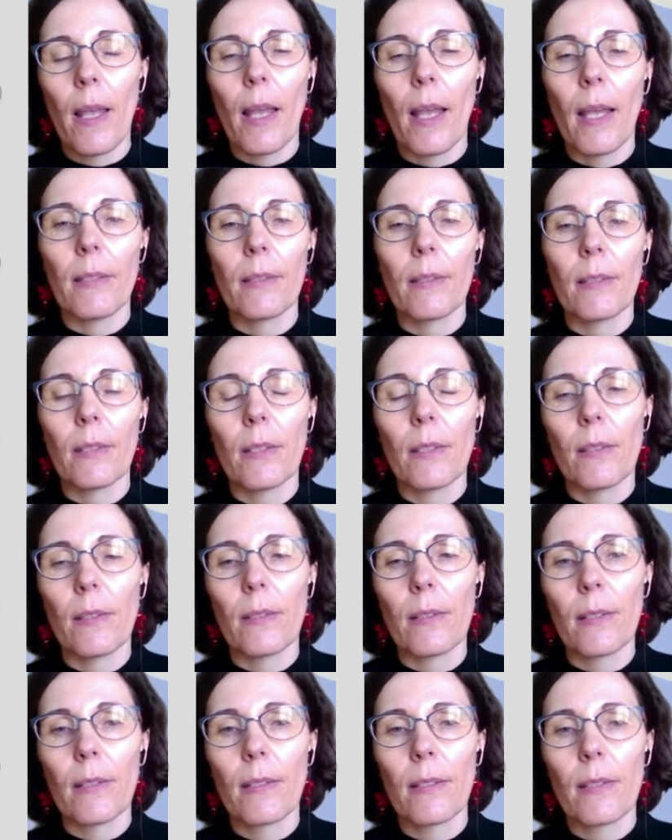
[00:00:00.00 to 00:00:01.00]
And
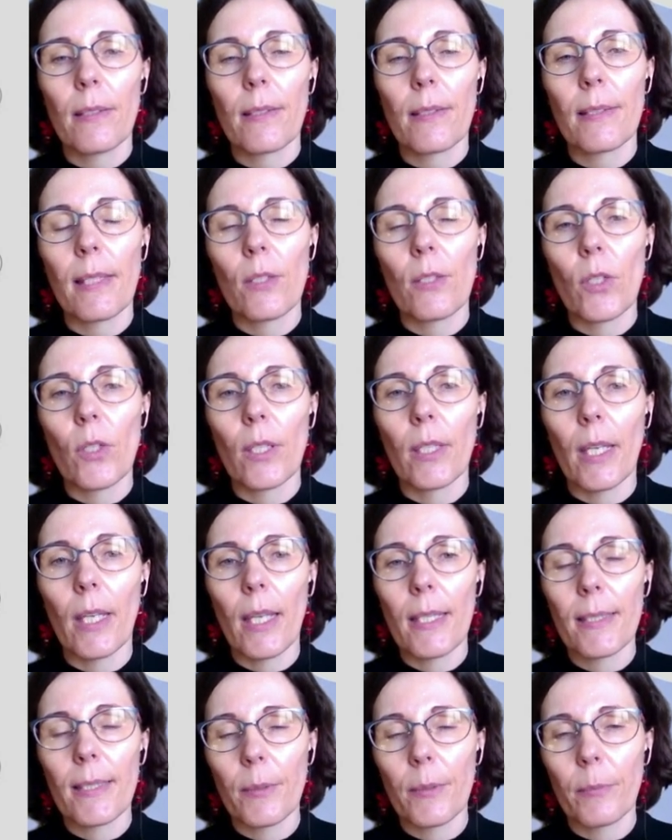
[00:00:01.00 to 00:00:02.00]
in such a
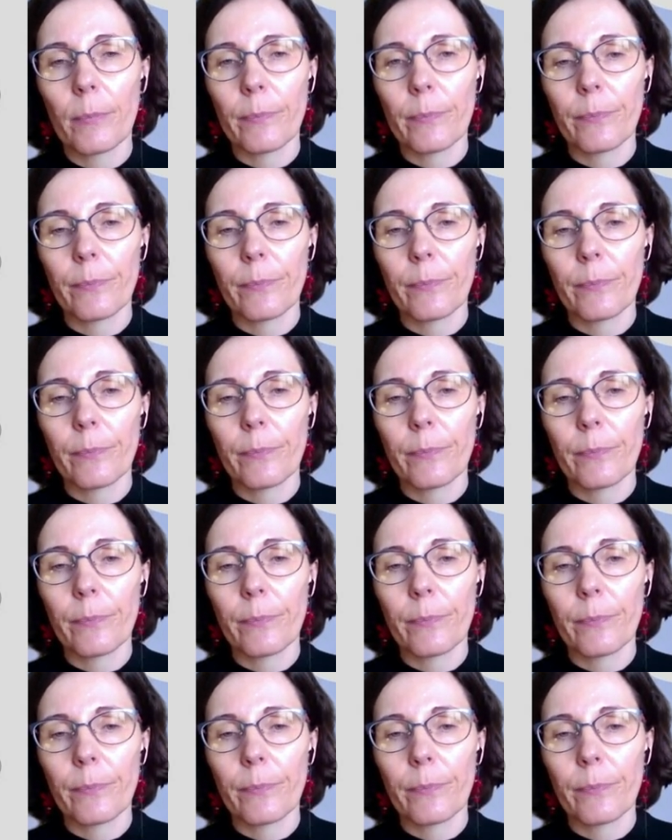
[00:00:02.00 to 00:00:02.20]
case,